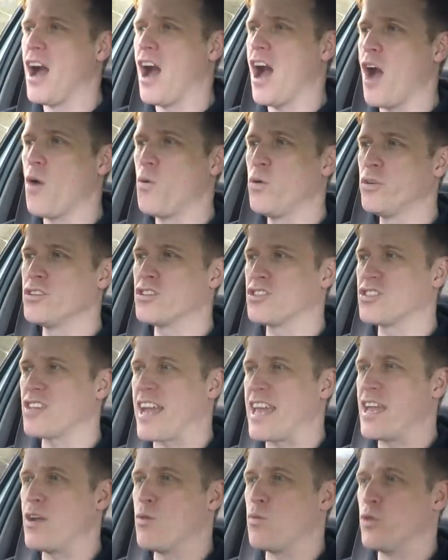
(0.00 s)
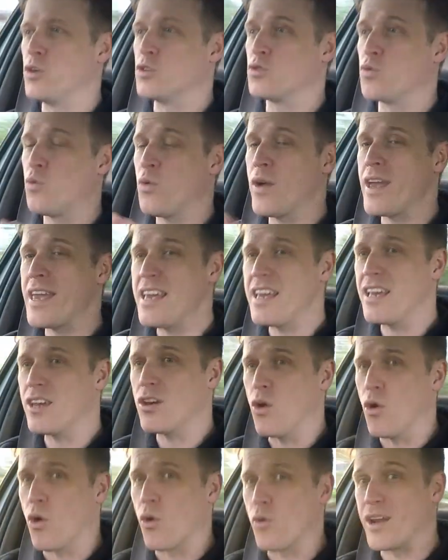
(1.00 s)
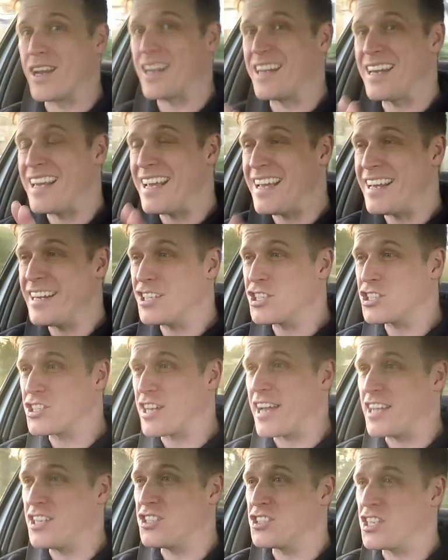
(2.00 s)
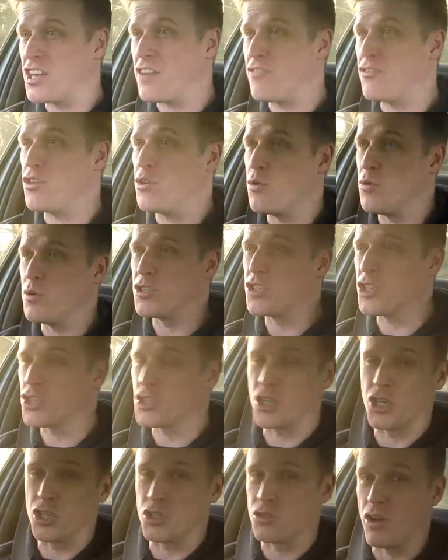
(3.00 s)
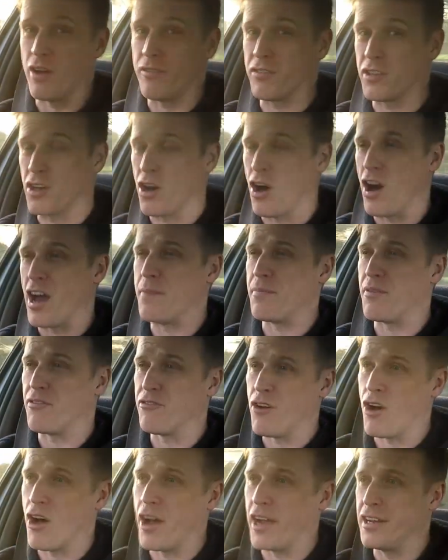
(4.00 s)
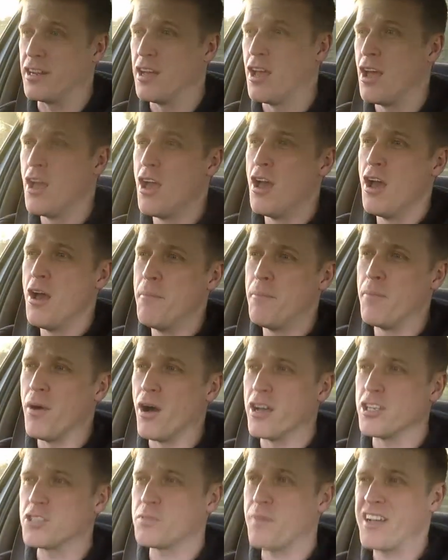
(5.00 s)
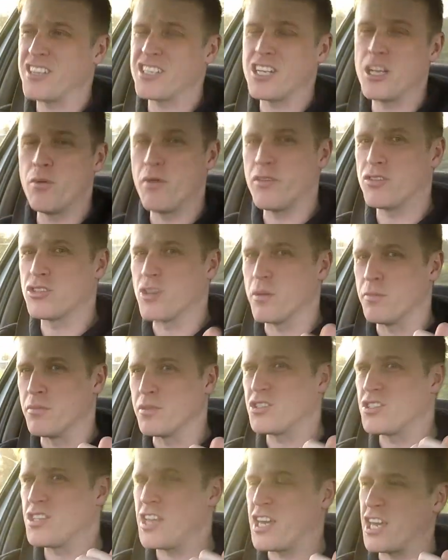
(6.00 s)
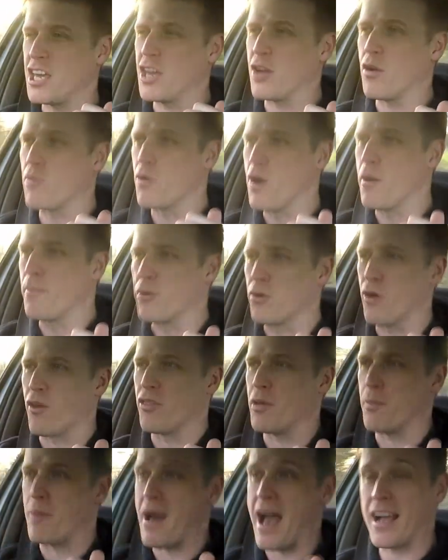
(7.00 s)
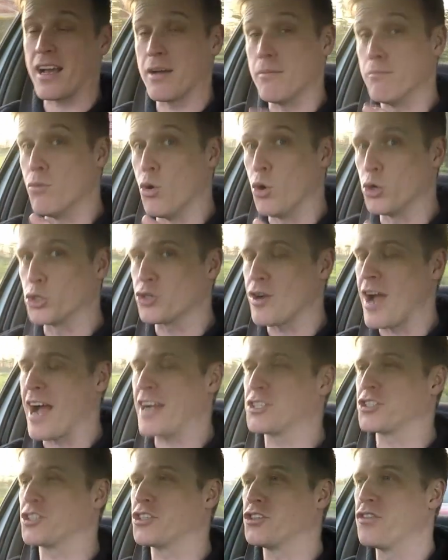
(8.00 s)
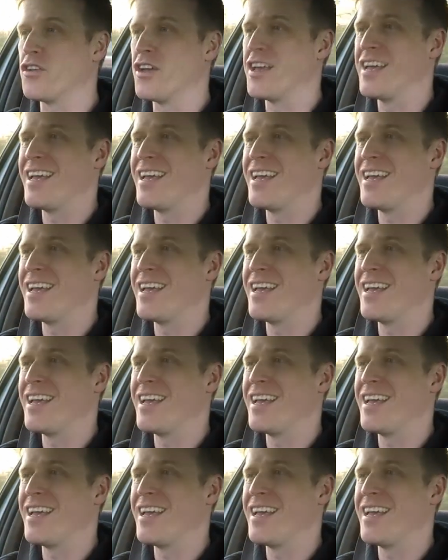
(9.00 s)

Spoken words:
I wouldn't say it was weak or it needed changing. If you were just going to drive the car, it'd be fine. But especially with some stickier rubber on the back and more traction,